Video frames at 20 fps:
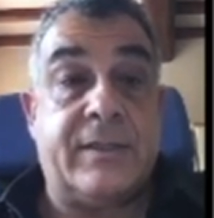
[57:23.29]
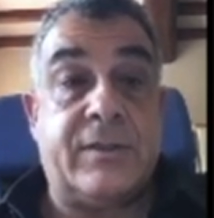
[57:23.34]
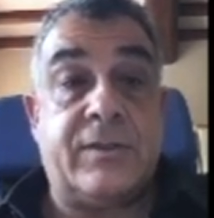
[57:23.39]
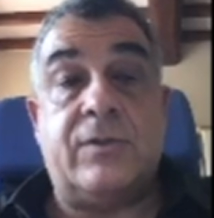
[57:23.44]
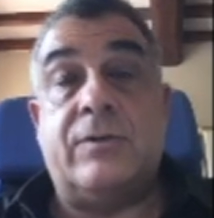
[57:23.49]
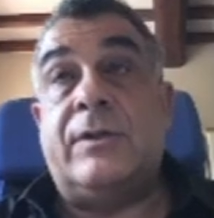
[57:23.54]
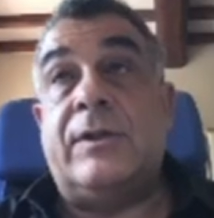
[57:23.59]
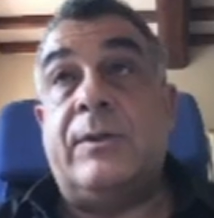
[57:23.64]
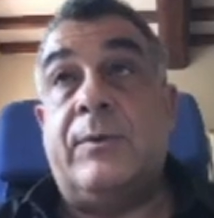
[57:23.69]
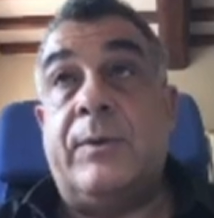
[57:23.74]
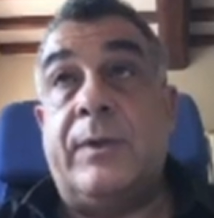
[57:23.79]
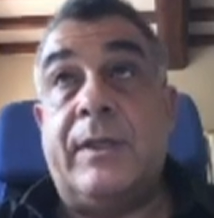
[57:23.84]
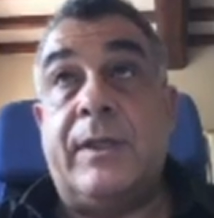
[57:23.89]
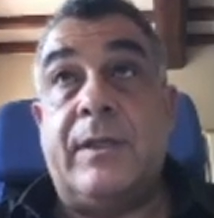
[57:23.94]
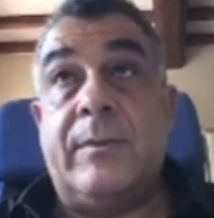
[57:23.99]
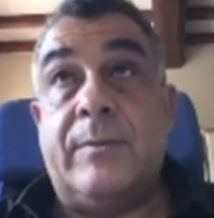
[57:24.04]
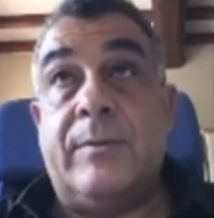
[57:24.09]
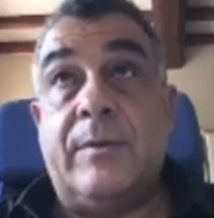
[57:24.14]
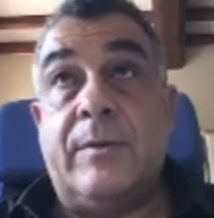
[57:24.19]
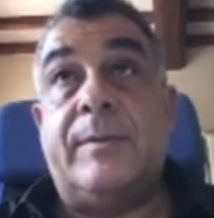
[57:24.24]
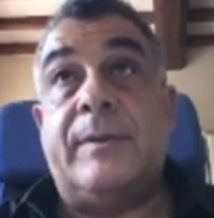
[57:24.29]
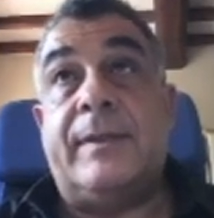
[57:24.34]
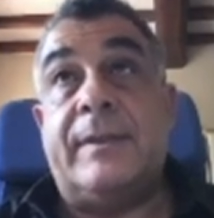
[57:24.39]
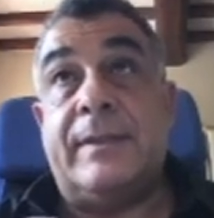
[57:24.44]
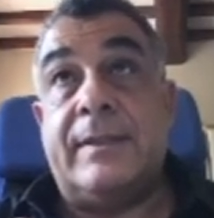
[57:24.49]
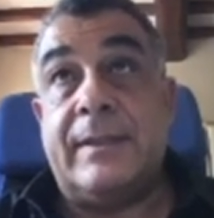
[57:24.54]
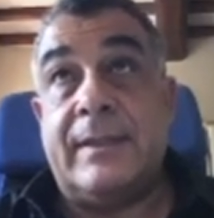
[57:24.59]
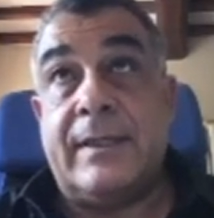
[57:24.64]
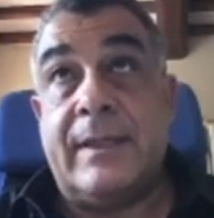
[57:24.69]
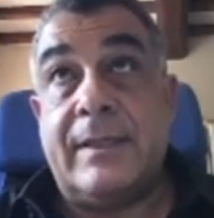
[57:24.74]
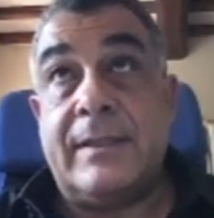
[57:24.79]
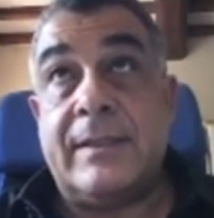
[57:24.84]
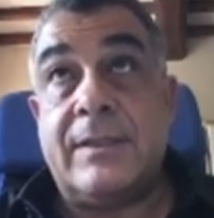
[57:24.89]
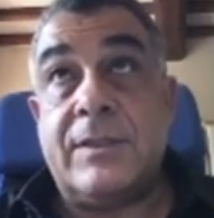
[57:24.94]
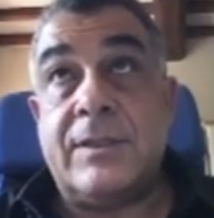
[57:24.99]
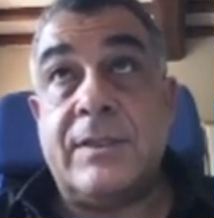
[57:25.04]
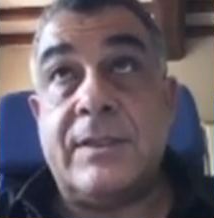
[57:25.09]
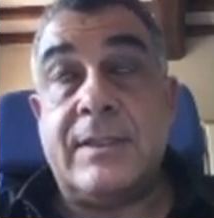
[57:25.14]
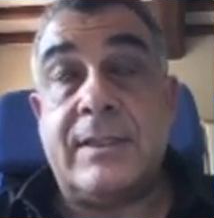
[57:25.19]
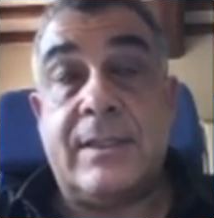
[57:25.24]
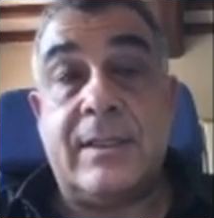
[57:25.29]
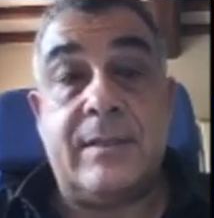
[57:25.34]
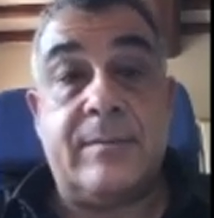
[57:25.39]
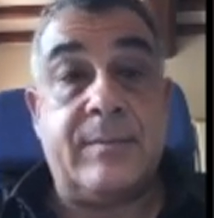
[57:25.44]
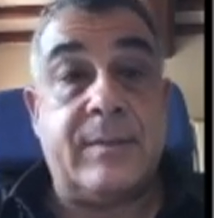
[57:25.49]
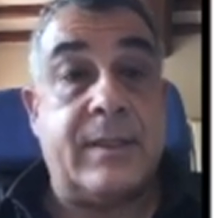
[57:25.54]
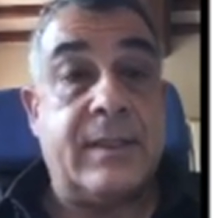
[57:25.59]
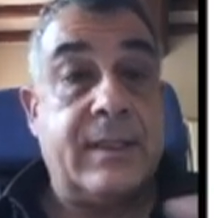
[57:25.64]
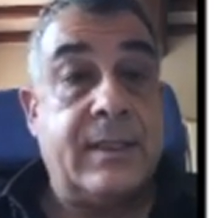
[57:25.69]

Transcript: So the equilibrium in the energy scheme